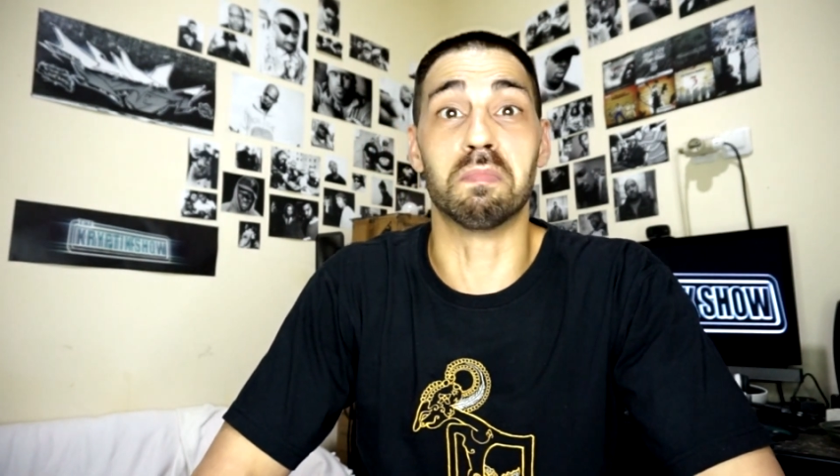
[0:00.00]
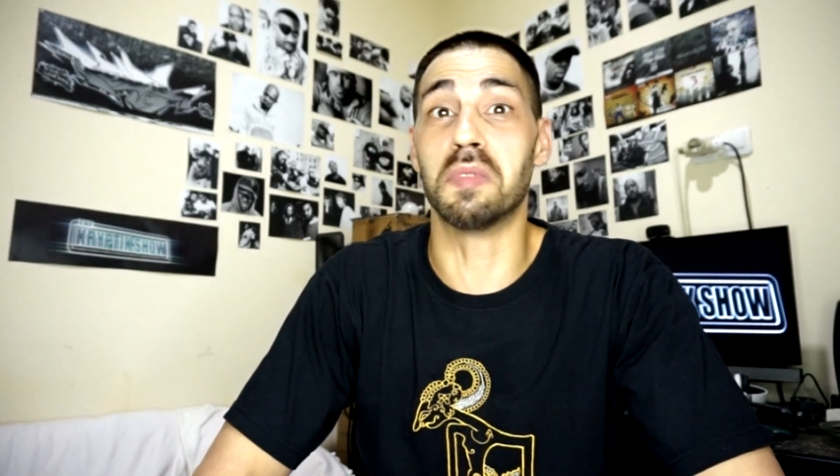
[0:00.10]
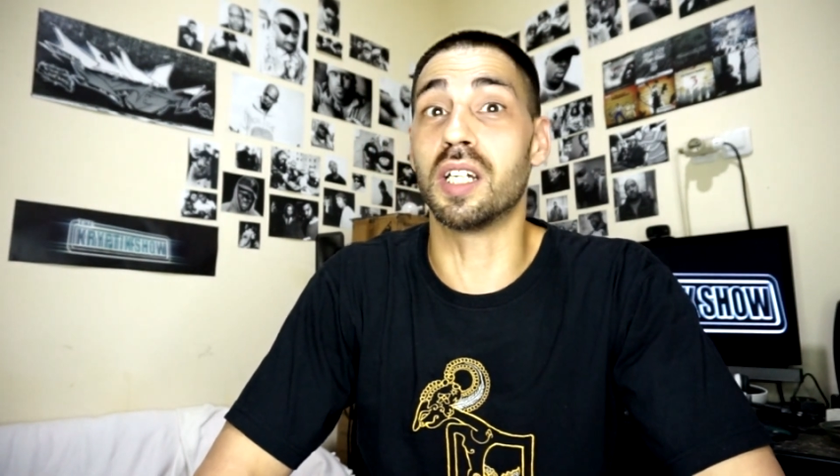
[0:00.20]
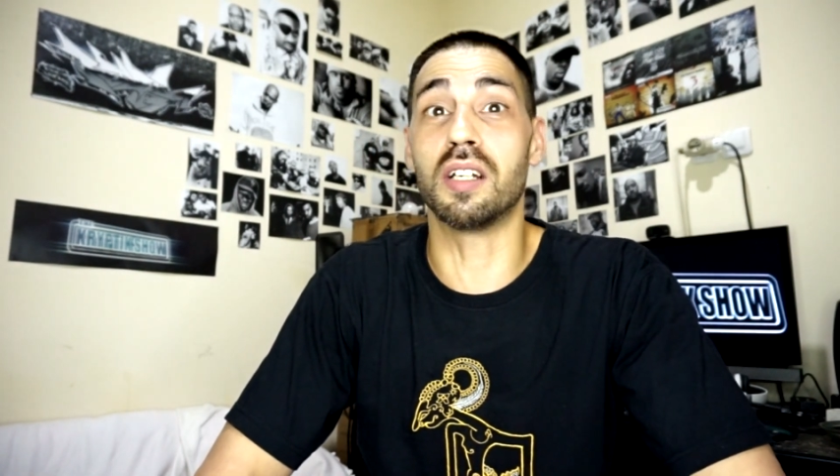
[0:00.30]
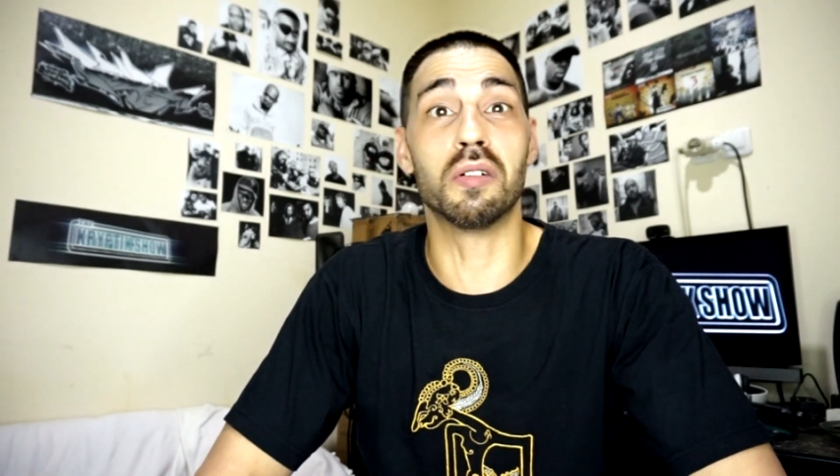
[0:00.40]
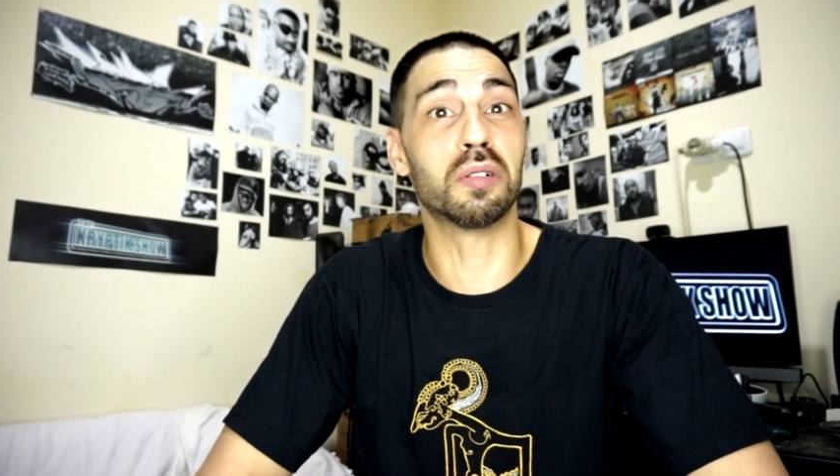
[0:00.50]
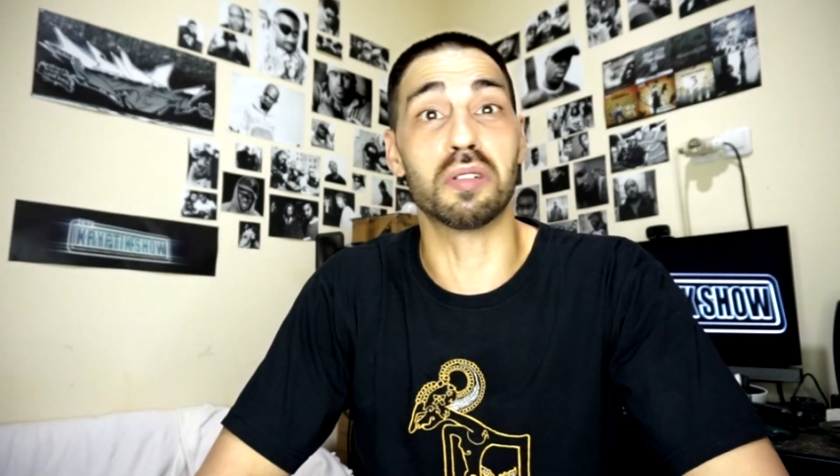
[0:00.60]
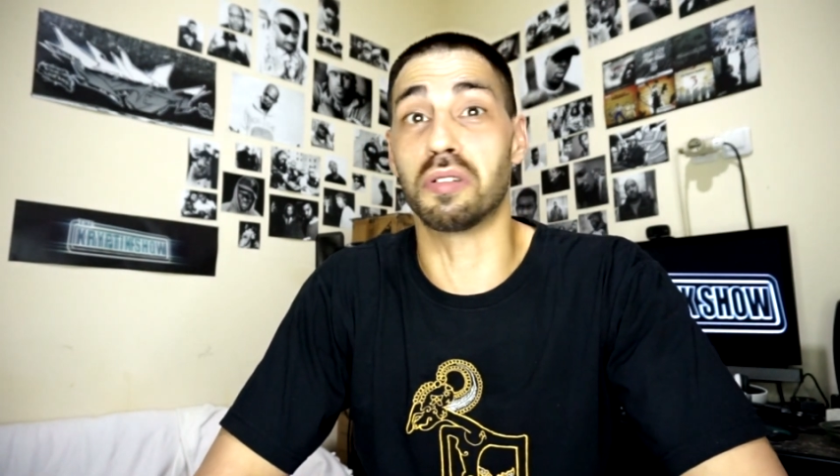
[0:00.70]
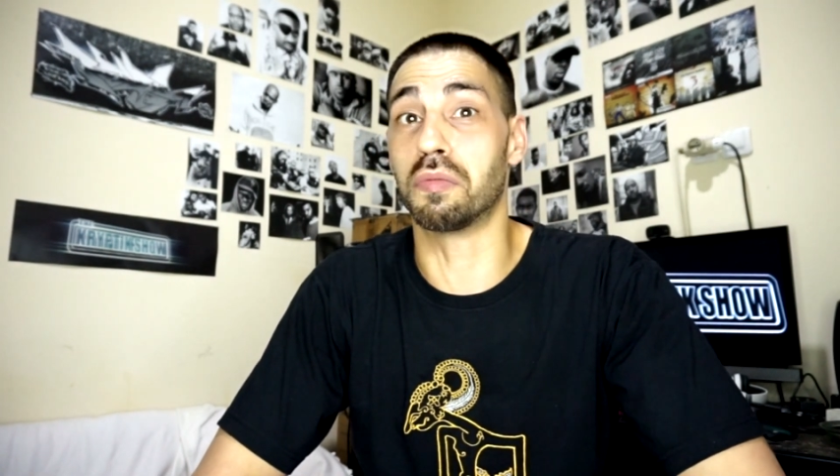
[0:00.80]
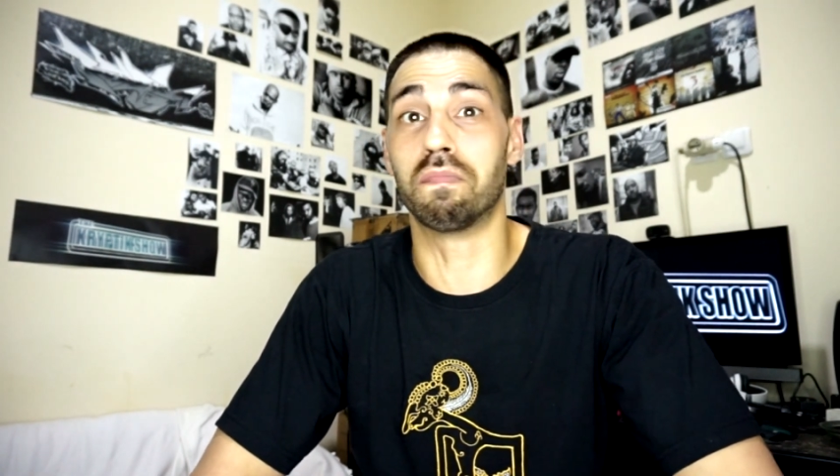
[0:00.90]

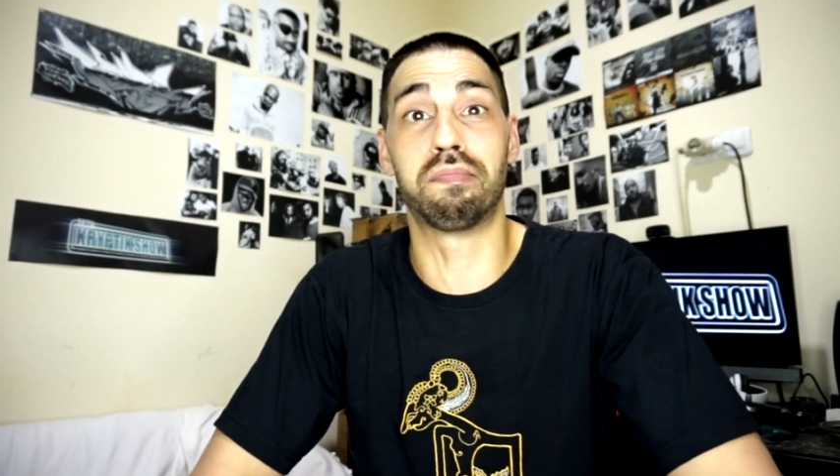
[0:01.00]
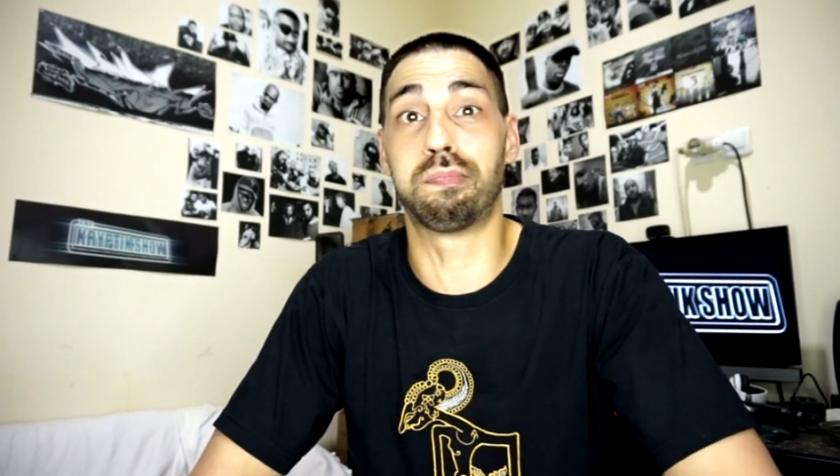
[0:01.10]
meteors,